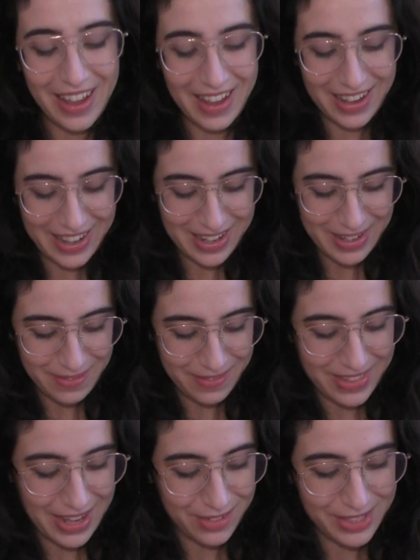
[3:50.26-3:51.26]

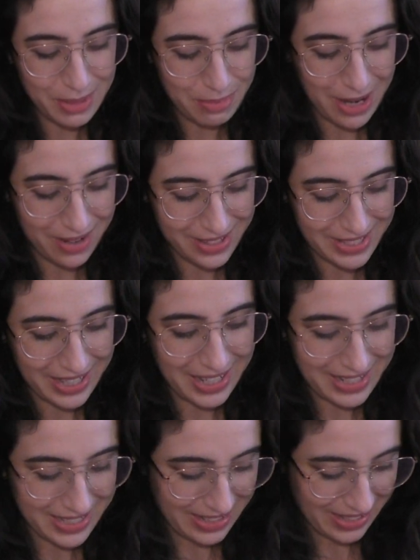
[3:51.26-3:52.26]
That was the progress I
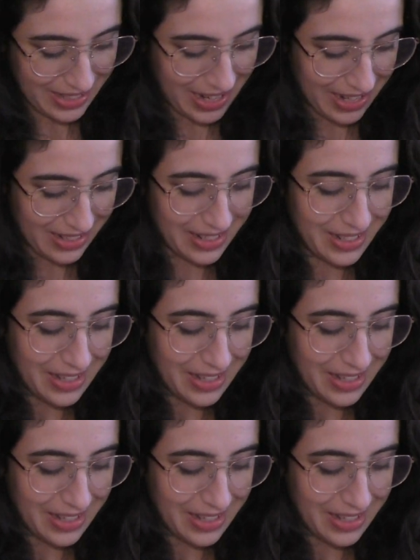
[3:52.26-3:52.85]
got done on that